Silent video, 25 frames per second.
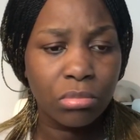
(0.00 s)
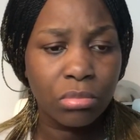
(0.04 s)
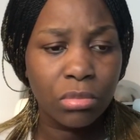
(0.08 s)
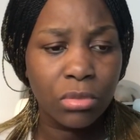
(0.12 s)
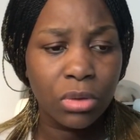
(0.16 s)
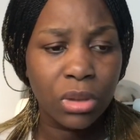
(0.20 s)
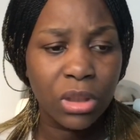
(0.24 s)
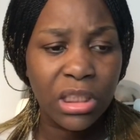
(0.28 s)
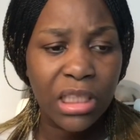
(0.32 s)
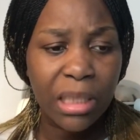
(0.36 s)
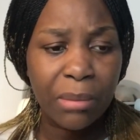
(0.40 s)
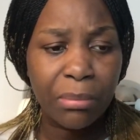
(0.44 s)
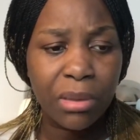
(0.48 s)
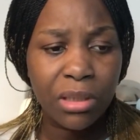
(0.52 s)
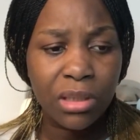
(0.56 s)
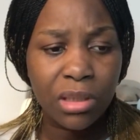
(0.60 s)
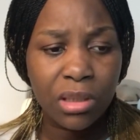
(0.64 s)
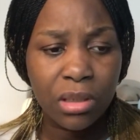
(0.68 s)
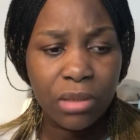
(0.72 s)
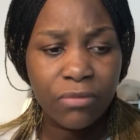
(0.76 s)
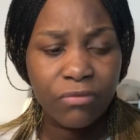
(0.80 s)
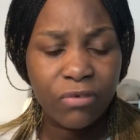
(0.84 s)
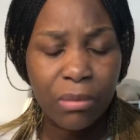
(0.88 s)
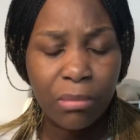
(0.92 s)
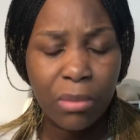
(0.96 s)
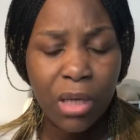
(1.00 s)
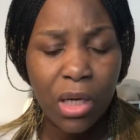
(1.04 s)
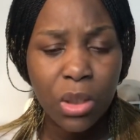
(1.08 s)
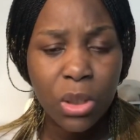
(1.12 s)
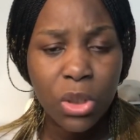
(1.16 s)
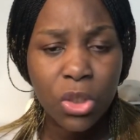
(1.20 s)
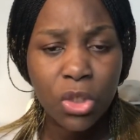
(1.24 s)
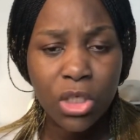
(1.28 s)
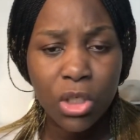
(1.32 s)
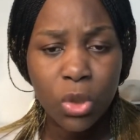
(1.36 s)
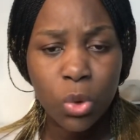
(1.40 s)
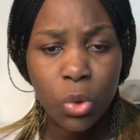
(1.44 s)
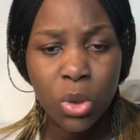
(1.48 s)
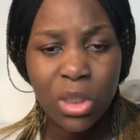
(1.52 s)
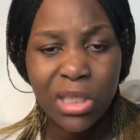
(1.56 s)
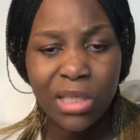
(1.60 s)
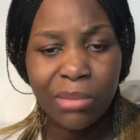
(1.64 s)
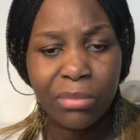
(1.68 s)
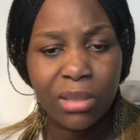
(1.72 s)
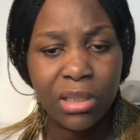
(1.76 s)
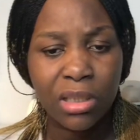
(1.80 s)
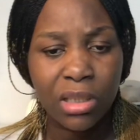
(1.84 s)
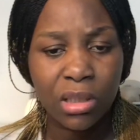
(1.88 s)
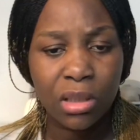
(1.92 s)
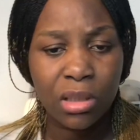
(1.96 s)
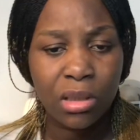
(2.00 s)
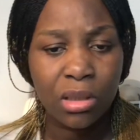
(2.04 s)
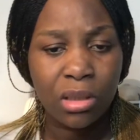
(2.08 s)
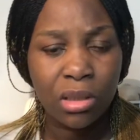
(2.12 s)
Germany, from Austria to Germany?